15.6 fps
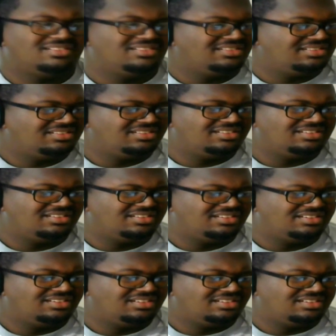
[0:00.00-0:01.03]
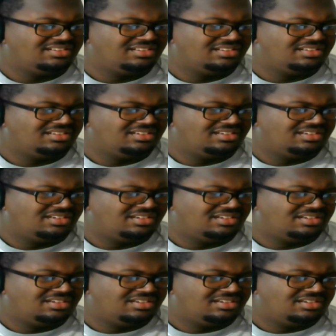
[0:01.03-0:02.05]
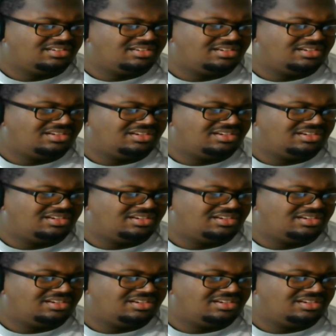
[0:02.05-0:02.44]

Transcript: No one is speaking in this clip.